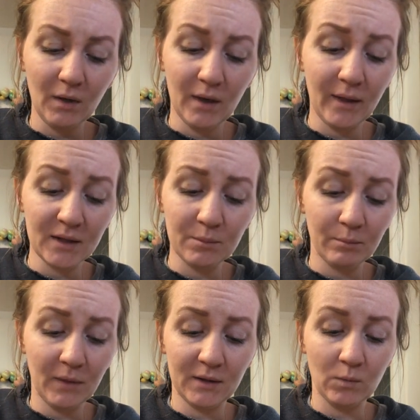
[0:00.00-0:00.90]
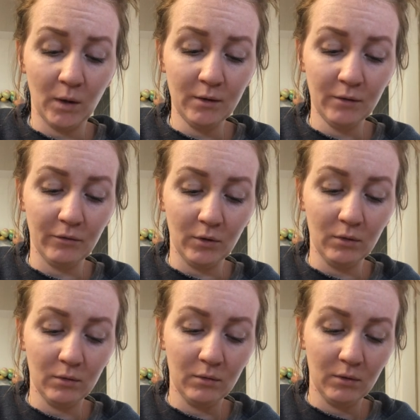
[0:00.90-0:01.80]
And that's wonderful.
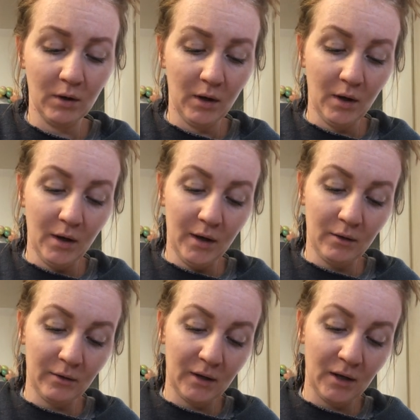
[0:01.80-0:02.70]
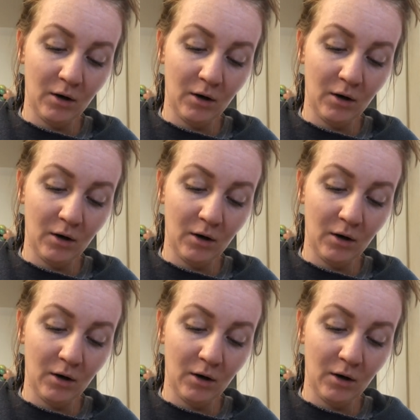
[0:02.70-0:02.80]
I don't think